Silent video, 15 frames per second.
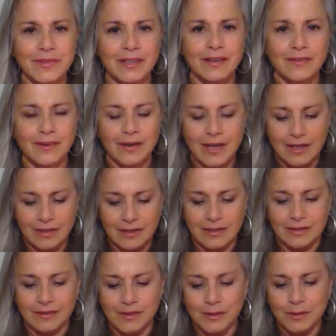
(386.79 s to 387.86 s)
our uh,
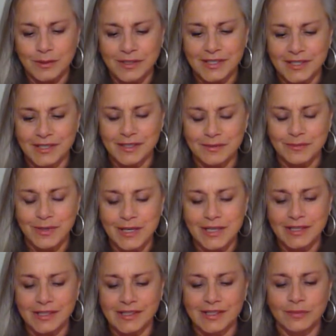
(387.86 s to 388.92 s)
solar system, right,
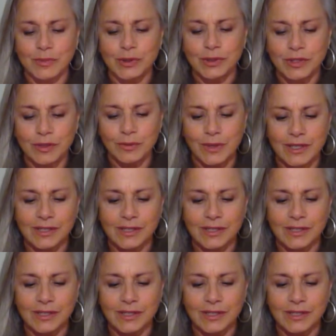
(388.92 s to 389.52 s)
is the Milky Way.